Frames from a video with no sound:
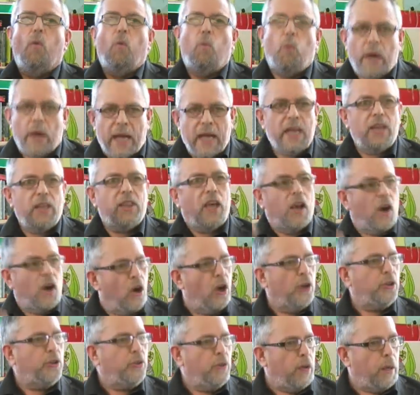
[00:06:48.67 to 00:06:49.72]
We, the
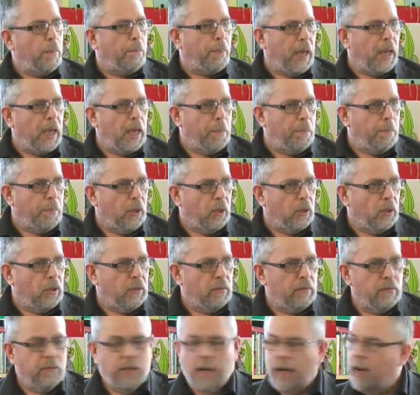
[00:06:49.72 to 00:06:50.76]
ordinary people,
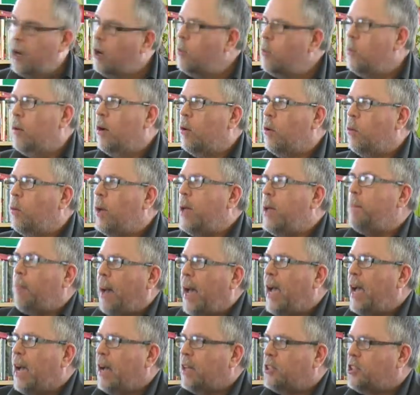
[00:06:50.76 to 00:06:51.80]
you know, we
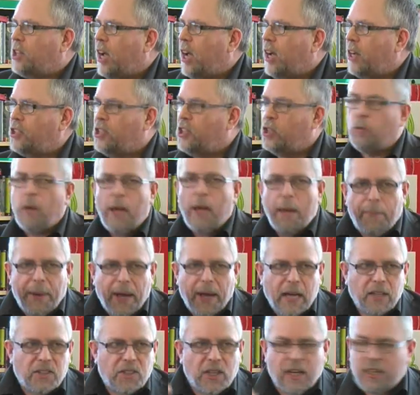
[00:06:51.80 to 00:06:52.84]
pay our taxes. We pay
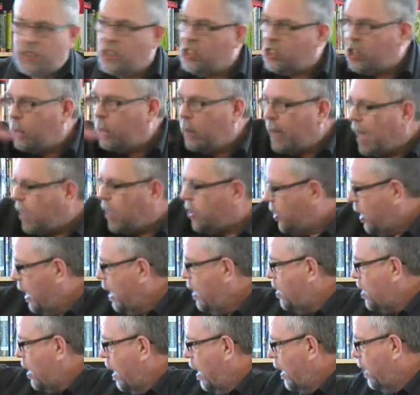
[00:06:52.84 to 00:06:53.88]
our taxes so we get
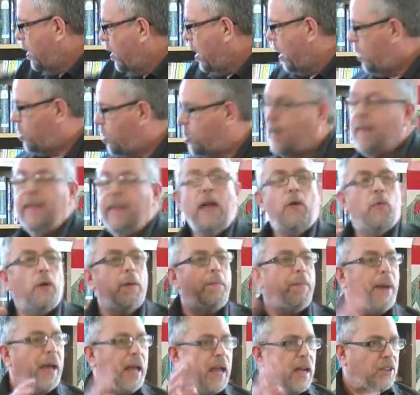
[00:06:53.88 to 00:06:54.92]
things like this. We
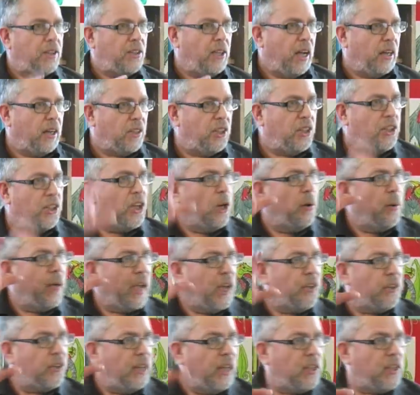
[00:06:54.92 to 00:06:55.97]
pay our taxes so we
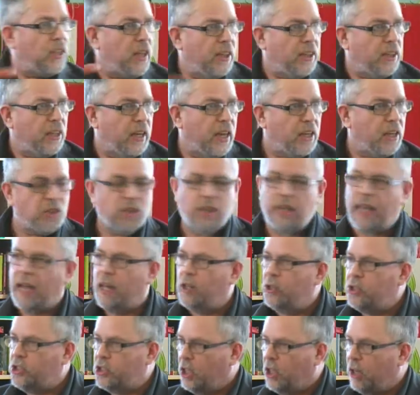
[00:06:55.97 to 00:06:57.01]
get things like the National
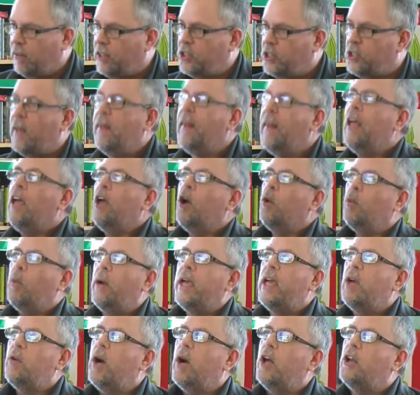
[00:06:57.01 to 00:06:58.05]
Health Service.
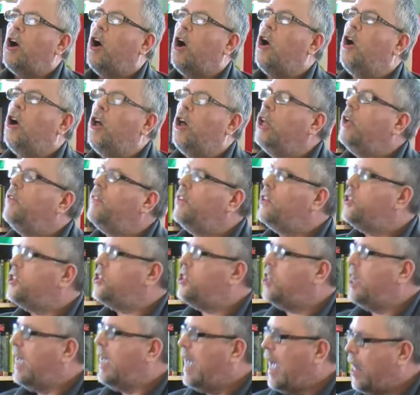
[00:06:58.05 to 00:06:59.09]
We want all of us
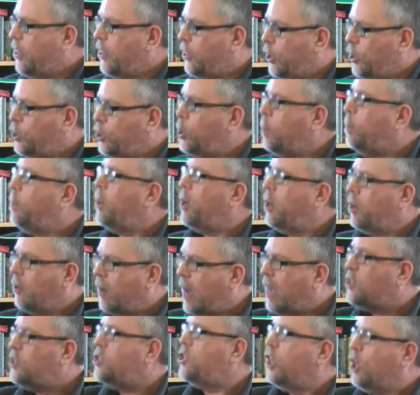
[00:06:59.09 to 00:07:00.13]
together to
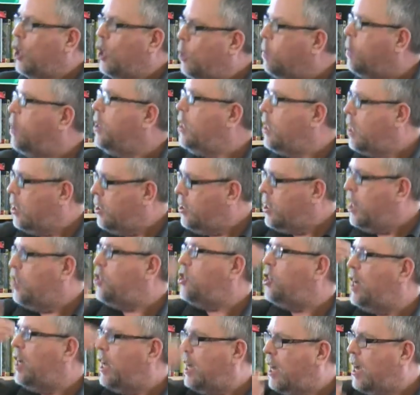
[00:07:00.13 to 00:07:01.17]
progress the human
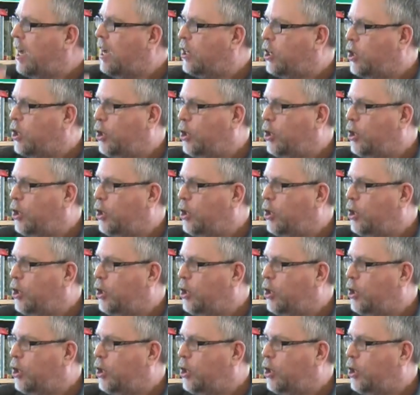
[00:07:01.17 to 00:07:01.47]
condition in our